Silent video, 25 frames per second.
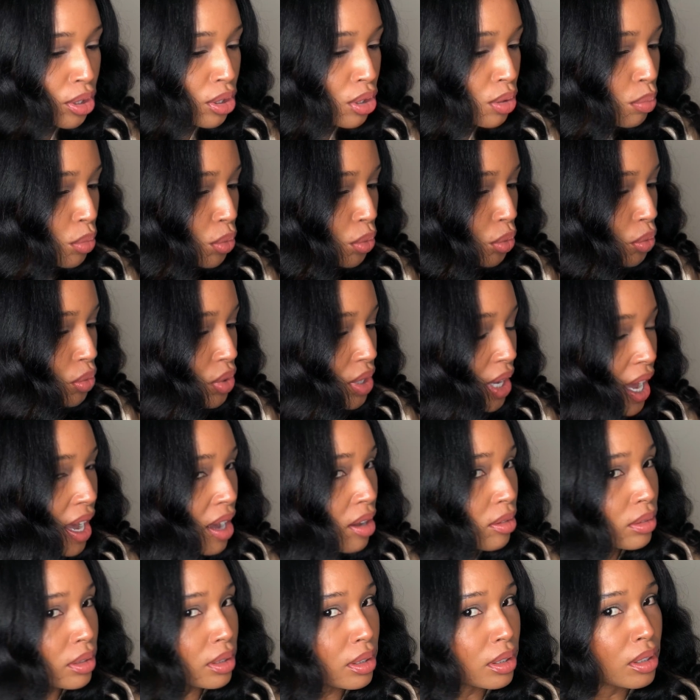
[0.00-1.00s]
smooth
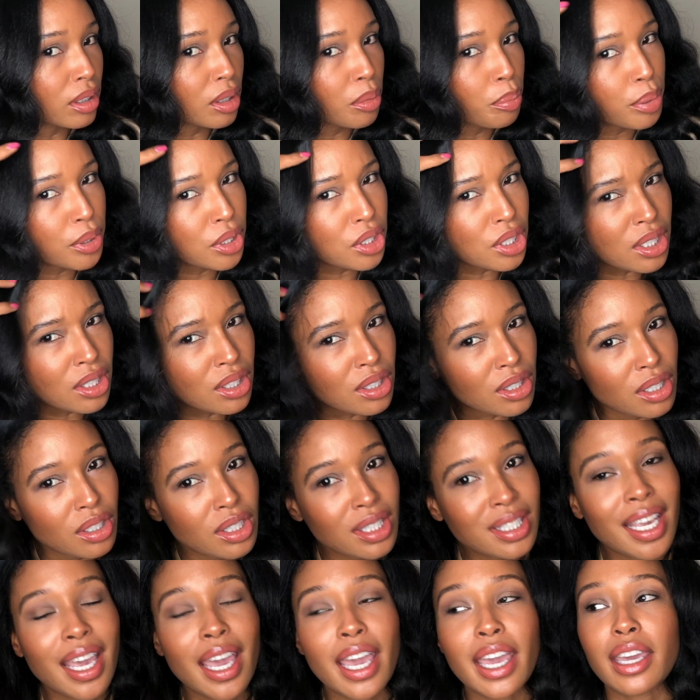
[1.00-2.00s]
out look, but
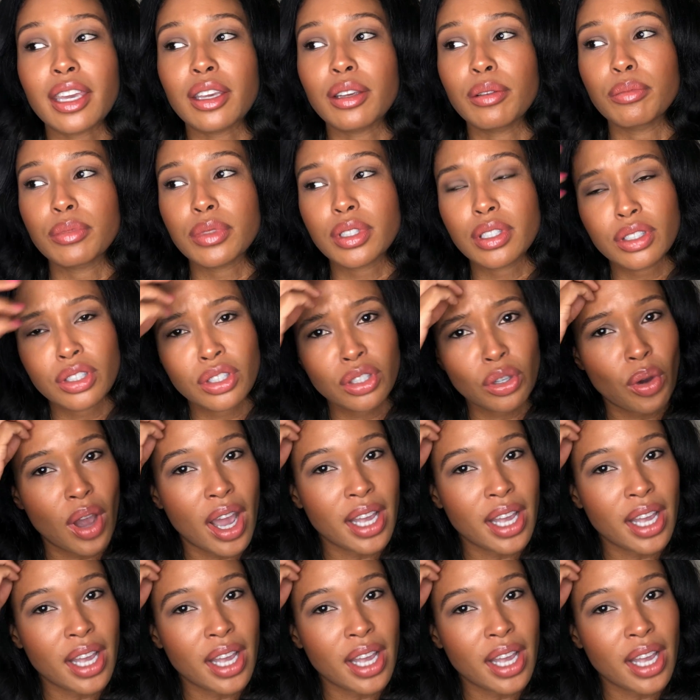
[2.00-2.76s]
just tamed. So